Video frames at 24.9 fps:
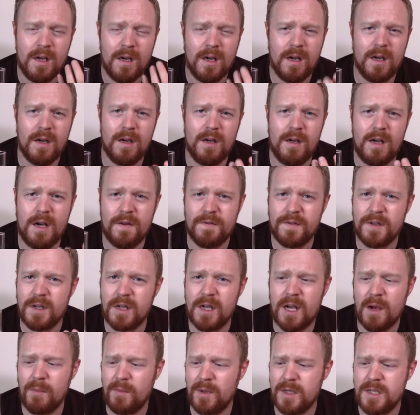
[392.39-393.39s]
After a
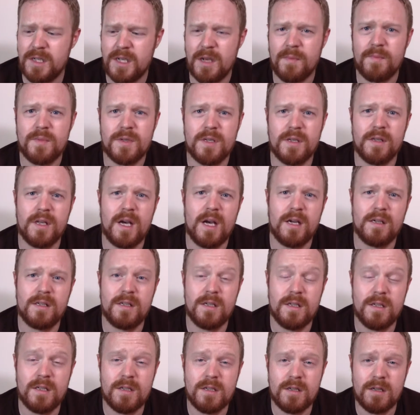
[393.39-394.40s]
couple of sips of that,
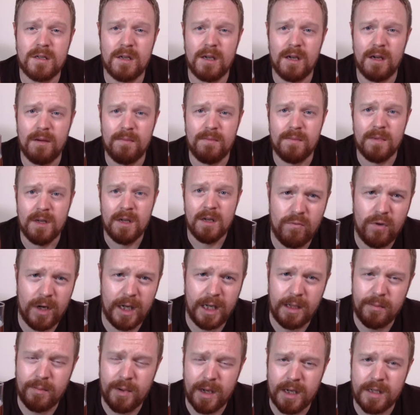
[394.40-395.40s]
it's
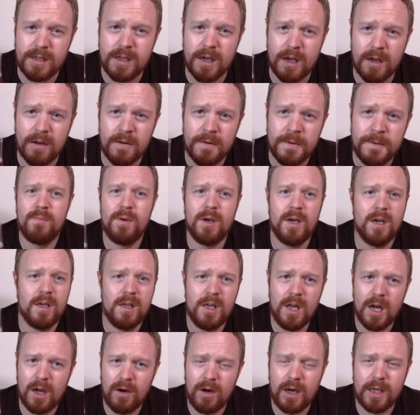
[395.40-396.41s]
really bitter, but
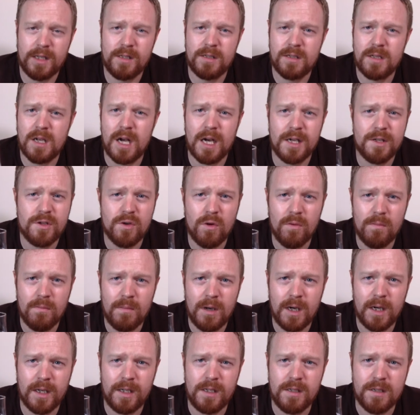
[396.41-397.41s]
you know, I don't
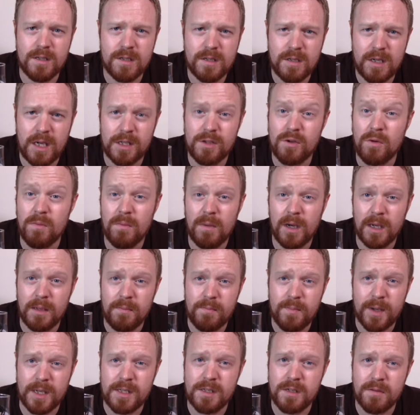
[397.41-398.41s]

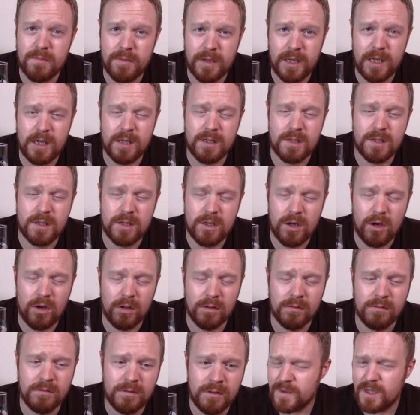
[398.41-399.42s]
mind bitter beers at
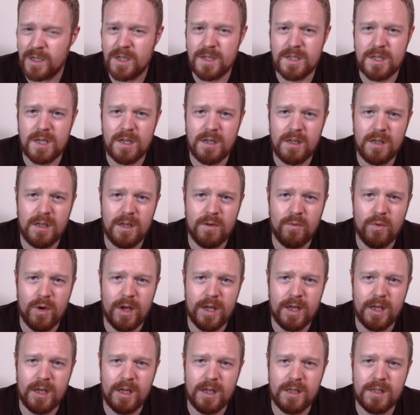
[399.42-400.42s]
all, because in a
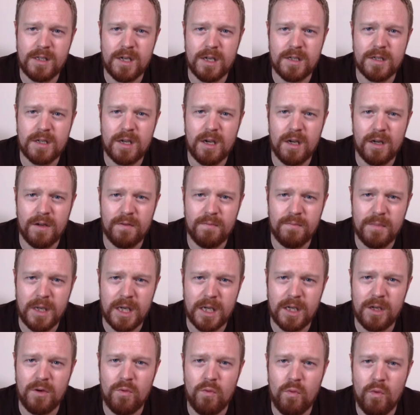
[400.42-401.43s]
way it does kind of
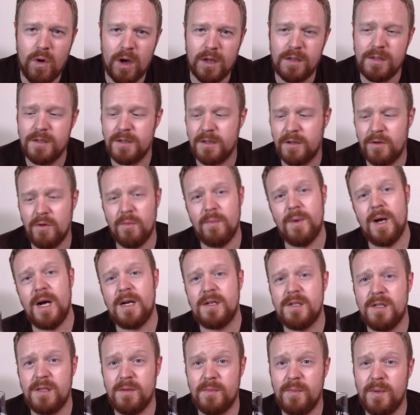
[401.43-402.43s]
make you want to go
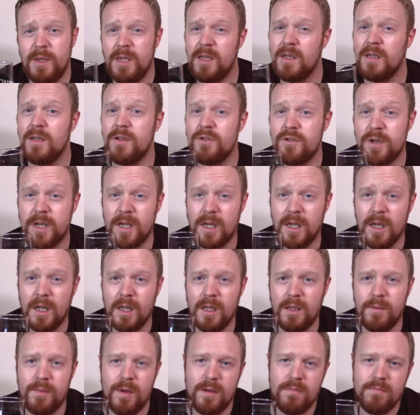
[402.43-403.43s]
back to the beer and drink a
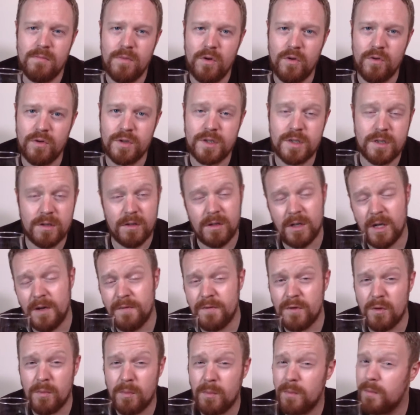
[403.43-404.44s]
little bit more, so I
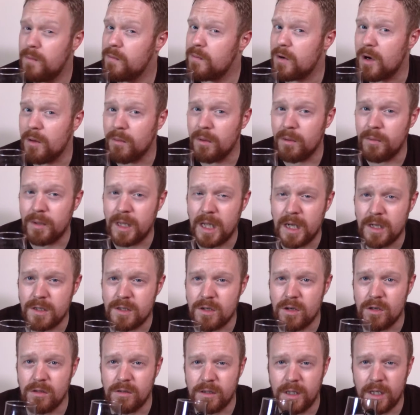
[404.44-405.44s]
have no problem with that
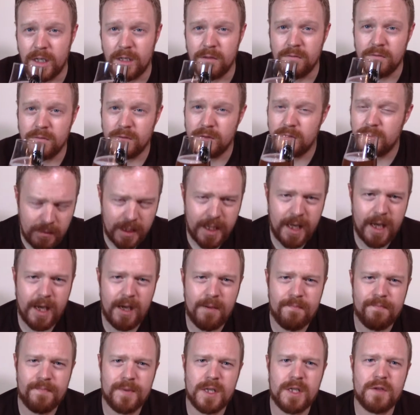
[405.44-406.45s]
at all, you know. But
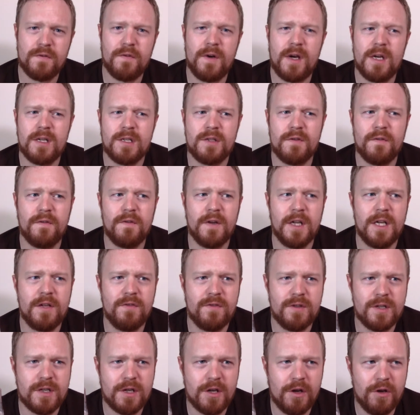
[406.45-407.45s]
yeah, as far as the
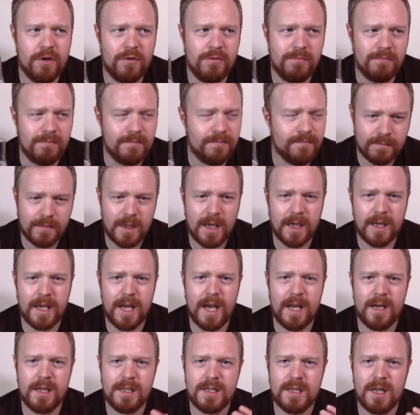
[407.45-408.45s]
flavours go,
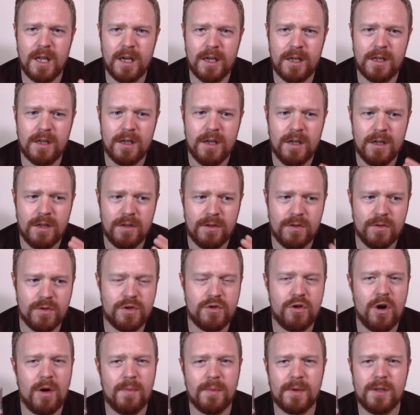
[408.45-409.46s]
again, it's like those
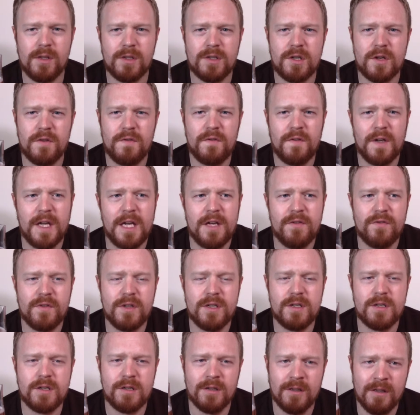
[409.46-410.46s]
tropical sort of
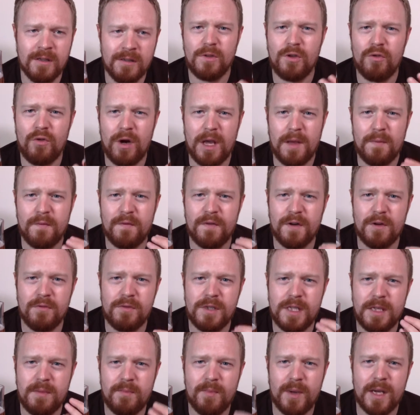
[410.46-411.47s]
flavours,
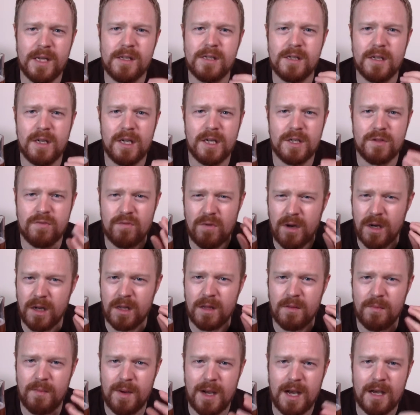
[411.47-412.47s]
grapefruity bitterness right at
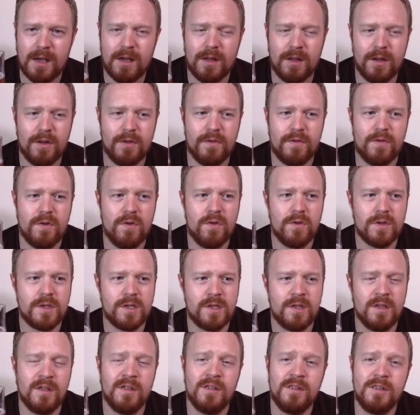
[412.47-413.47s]
the back of the
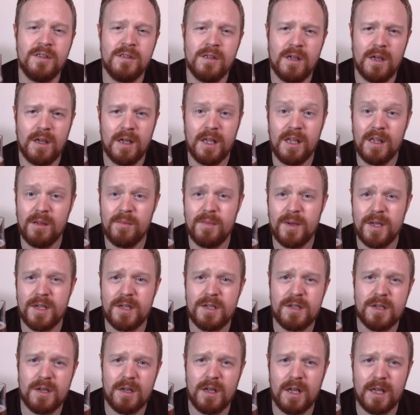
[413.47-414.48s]
throat, a little bit of
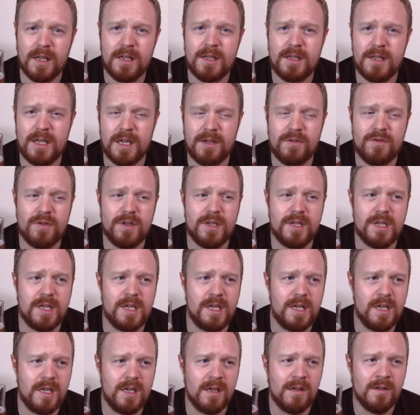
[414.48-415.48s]
sort of like
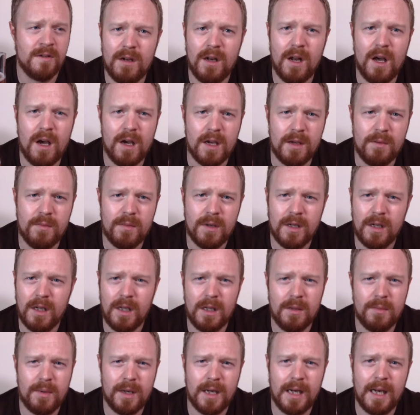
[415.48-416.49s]
citrusy lime, a
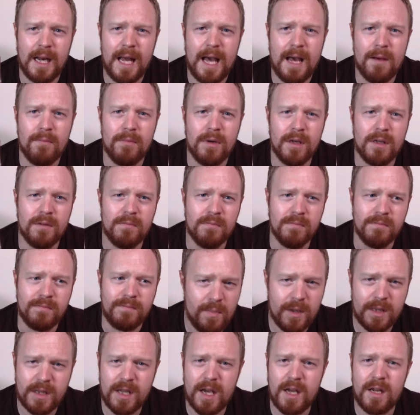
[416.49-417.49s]
little bit of lemon,
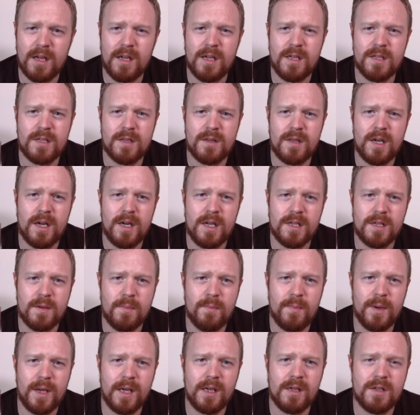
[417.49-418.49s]
but then there is a
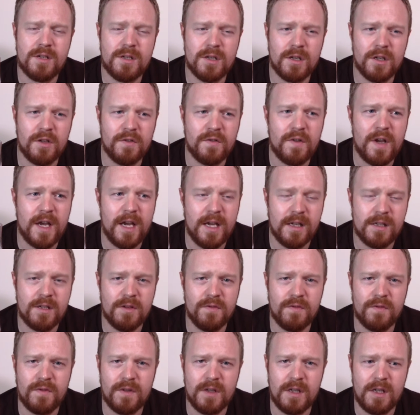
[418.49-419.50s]
big sort of hit
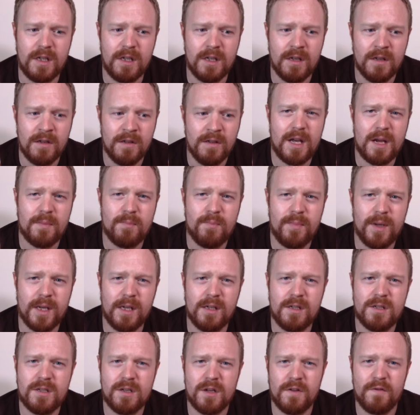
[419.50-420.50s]
of that
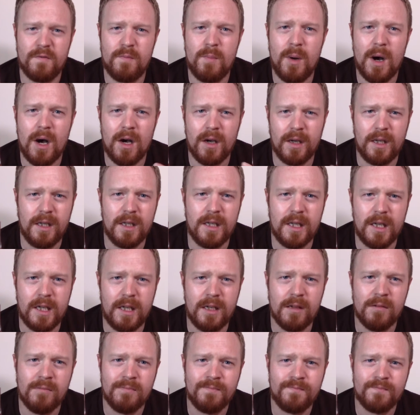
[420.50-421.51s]
big sort of
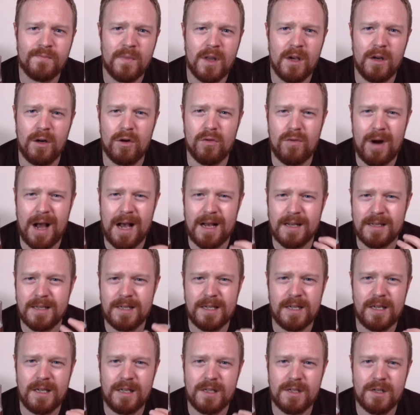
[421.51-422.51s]
piney,
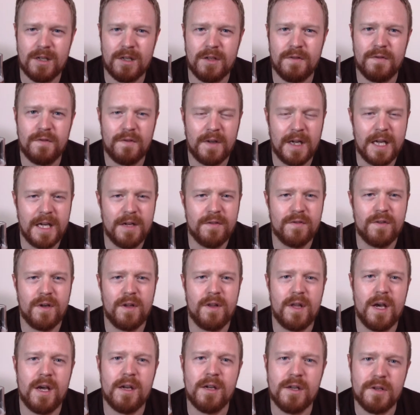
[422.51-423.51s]
grassy sort of flavour
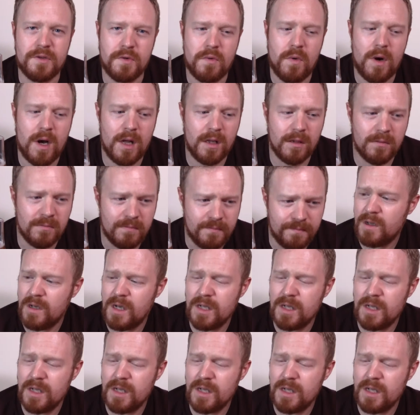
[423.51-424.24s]
then as well.